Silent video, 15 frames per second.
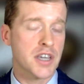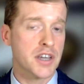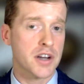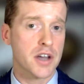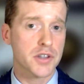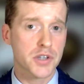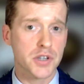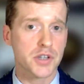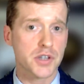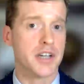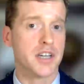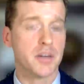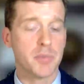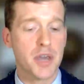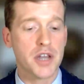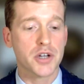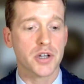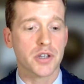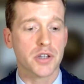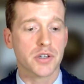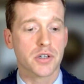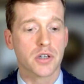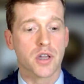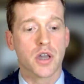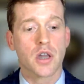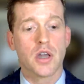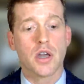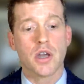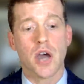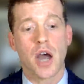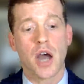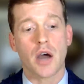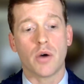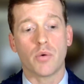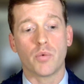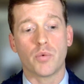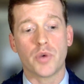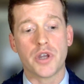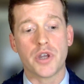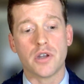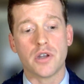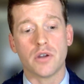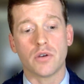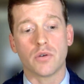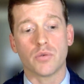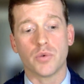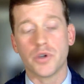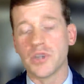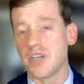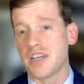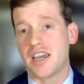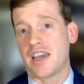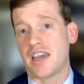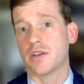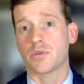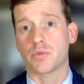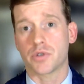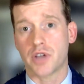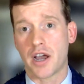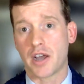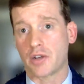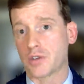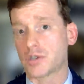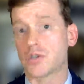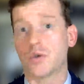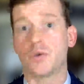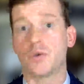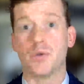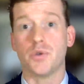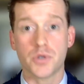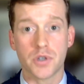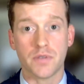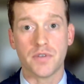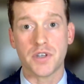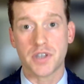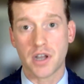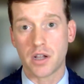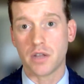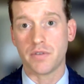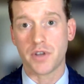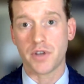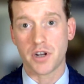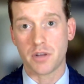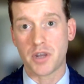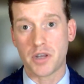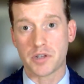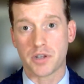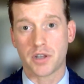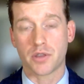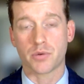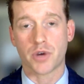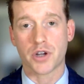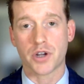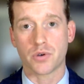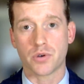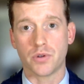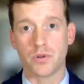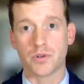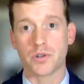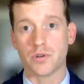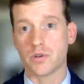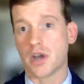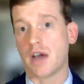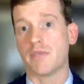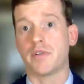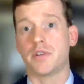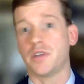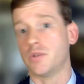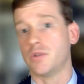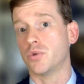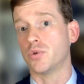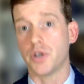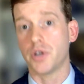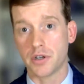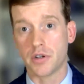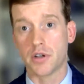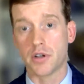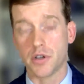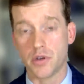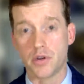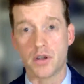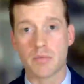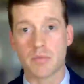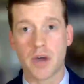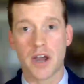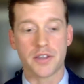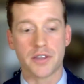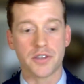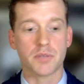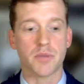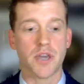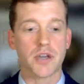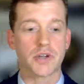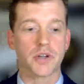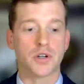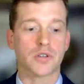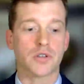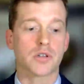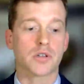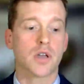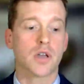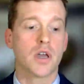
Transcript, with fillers: in unselected patients, Uh, we really can't rely on sole use of these elevated baseline thresholds to confidently rule in acute M I in these patients.